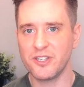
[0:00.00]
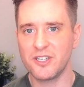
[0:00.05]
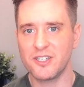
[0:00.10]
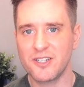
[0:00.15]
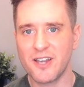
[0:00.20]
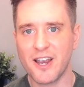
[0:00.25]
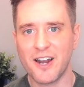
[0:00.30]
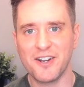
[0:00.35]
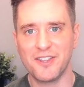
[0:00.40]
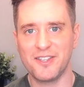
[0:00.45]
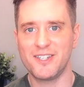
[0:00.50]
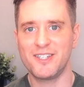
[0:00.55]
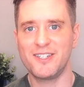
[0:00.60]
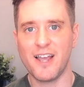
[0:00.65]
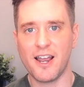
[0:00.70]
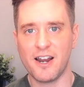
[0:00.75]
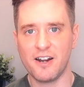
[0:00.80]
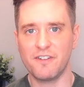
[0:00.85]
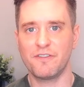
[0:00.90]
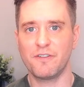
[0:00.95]
is kind of the
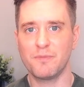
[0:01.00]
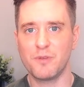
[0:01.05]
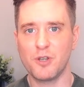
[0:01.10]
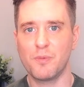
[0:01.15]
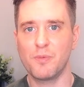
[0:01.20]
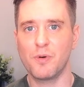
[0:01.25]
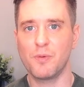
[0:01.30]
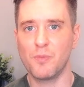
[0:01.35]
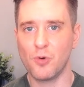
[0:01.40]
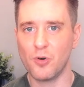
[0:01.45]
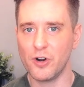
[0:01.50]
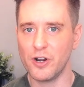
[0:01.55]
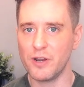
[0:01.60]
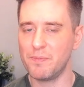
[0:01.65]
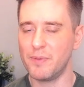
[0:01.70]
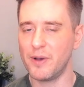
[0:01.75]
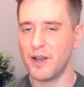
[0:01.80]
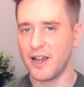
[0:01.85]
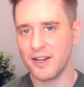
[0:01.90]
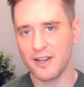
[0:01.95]
standard from Tobermory,
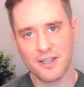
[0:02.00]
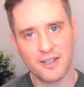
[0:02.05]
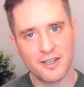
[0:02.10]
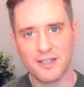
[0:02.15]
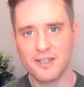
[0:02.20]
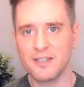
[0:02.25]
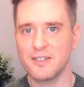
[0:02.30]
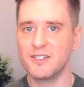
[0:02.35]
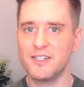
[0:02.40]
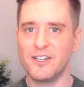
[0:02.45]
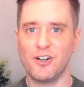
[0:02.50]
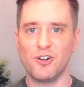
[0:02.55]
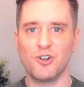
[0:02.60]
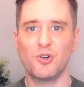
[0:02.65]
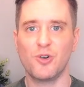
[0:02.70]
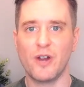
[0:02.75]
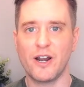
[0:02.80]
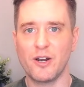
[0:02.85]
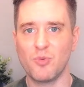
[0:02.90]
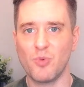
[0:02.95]
but still,
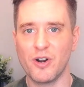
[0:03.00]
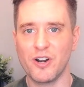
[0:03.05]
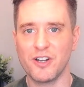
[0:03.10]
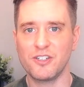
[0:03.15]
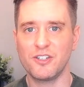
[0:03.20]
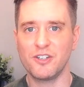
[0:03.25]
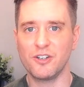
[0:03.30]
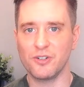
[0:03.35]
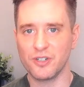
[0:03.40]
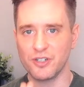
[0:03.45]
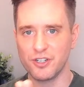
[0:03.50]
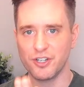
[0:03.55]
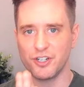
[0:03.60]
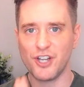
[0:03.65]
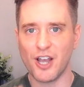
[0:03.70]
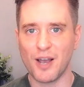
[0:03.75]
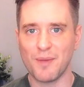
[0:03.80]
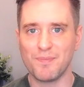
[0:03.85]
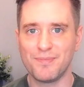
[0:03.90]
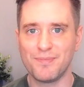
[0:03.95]
credit where it's due. Good job.